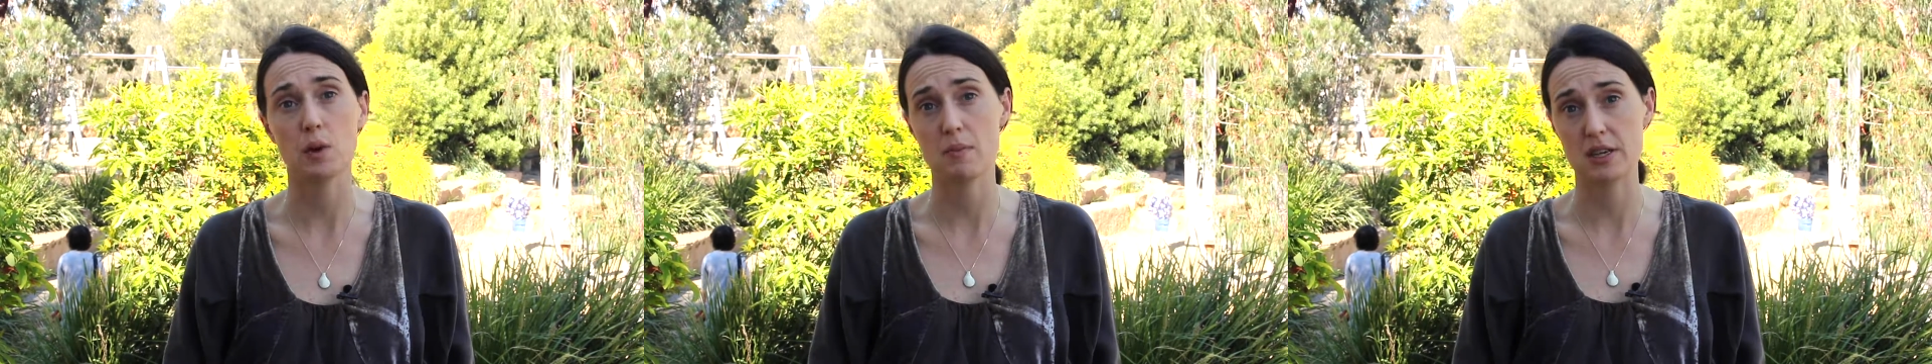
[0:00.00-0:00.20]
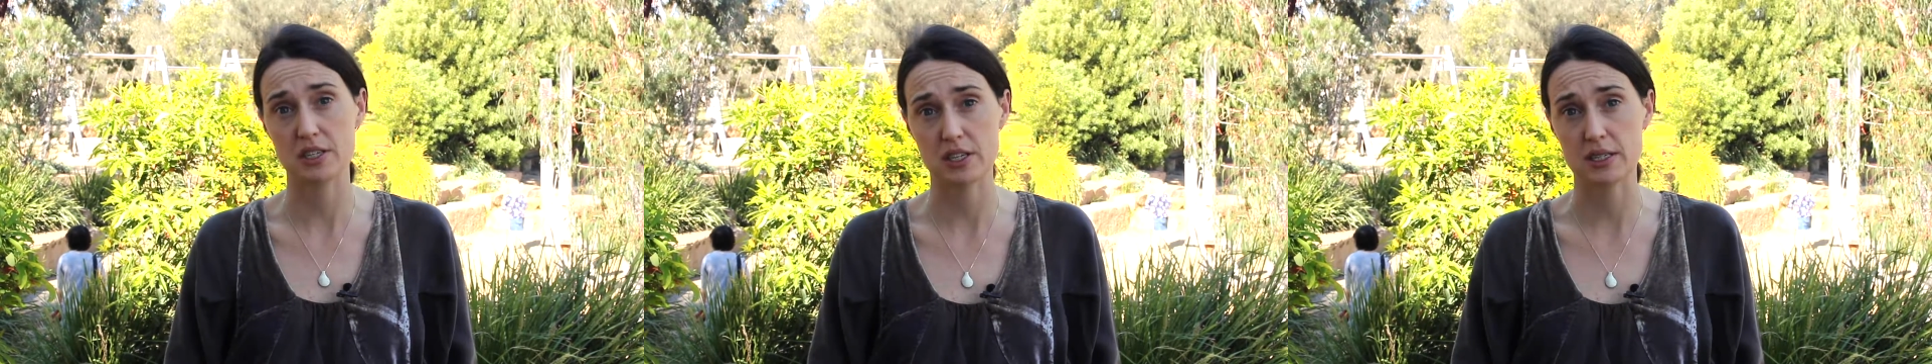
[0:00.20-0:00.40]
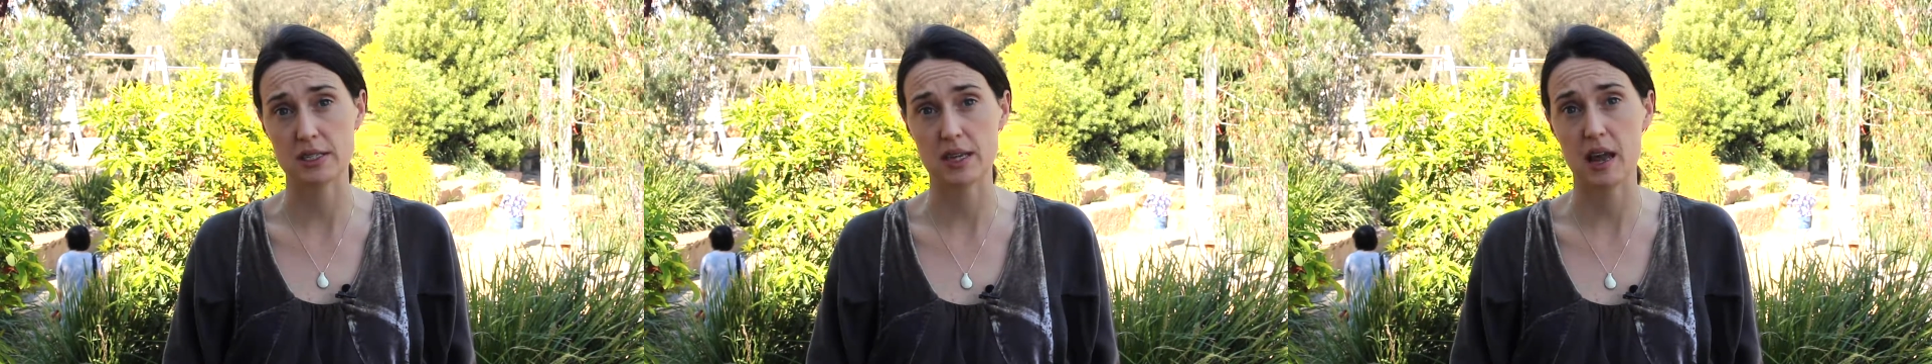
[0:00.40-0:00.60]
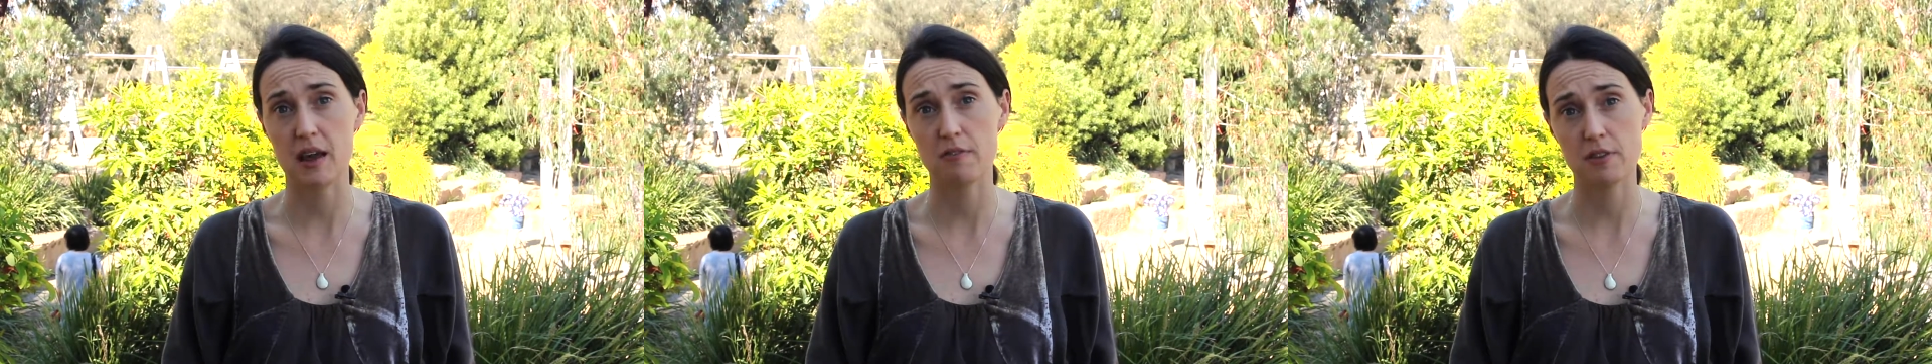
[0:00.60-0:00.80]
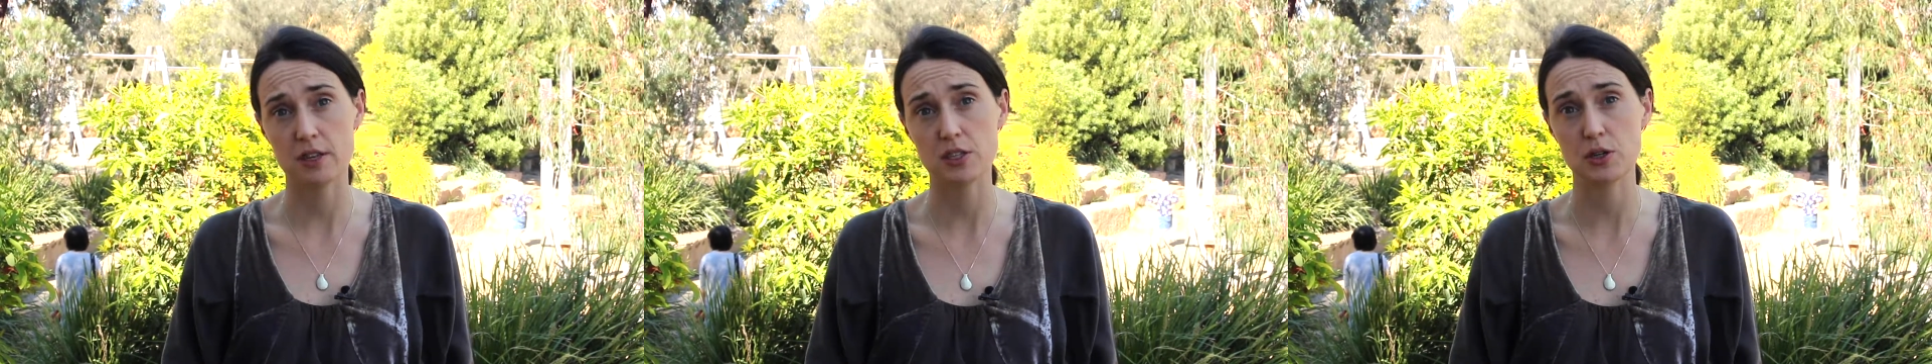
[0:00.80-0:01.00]
measured
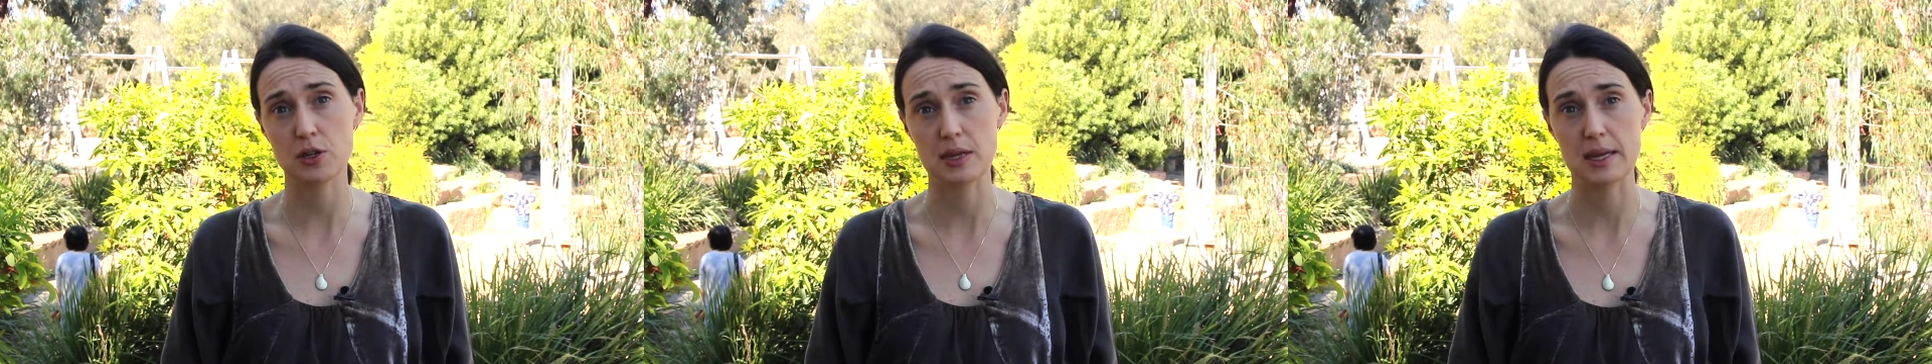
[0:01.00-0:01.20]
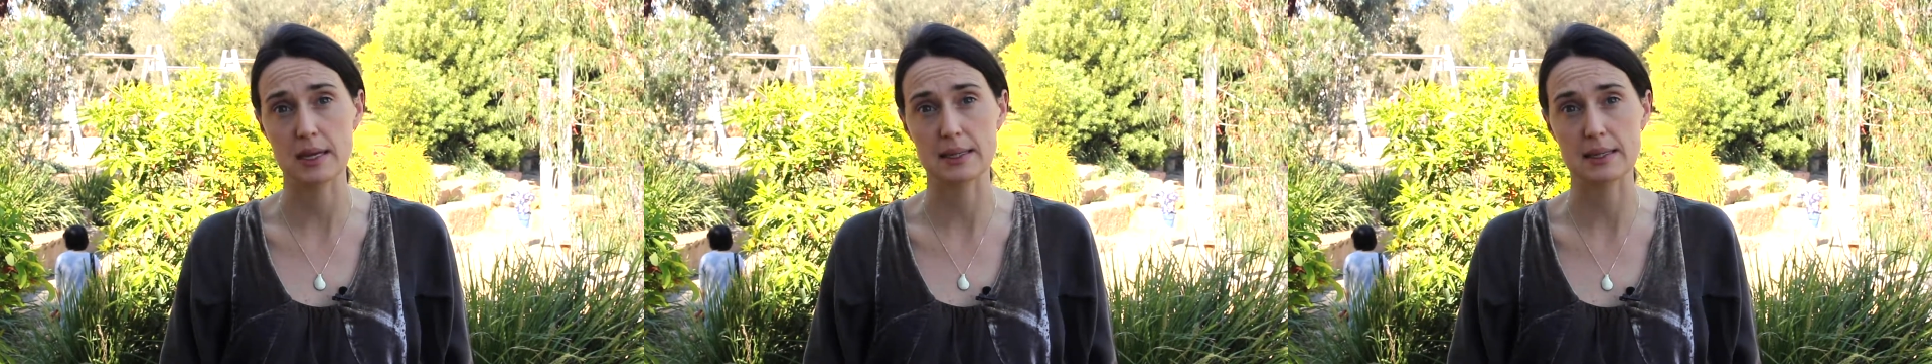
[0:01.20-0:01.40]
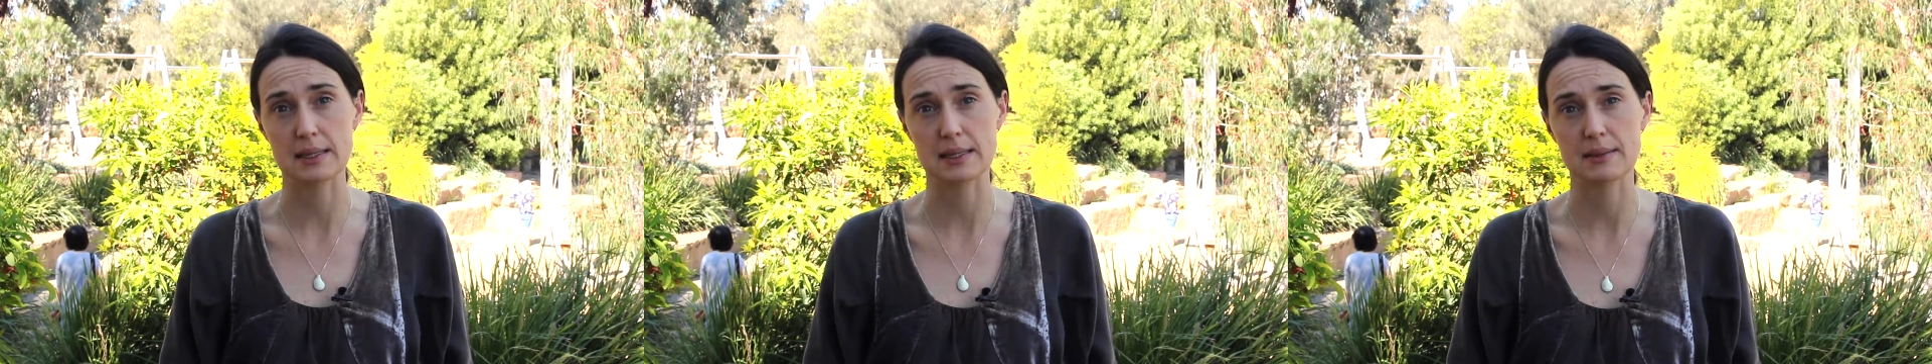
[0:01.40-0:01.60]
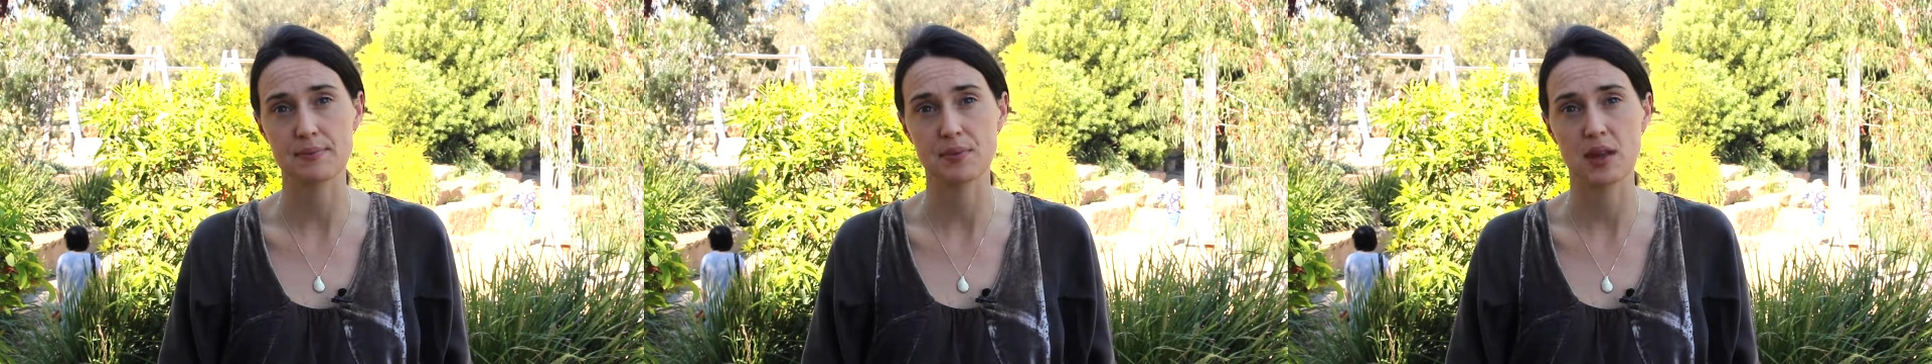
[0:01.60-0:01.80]
every two years.